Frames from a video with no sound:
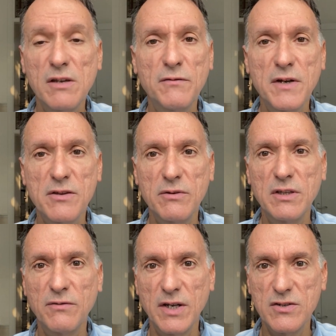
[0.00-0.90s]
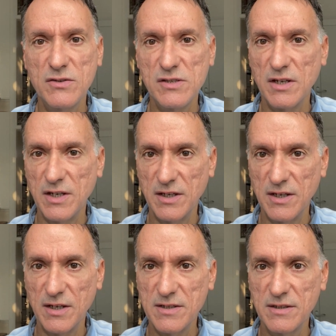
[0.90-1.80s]
if further interventions are
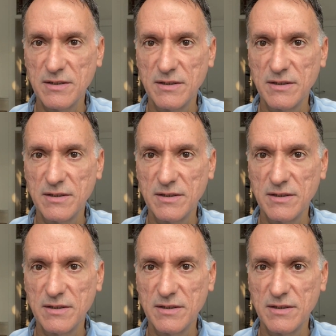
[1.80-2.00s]
needed.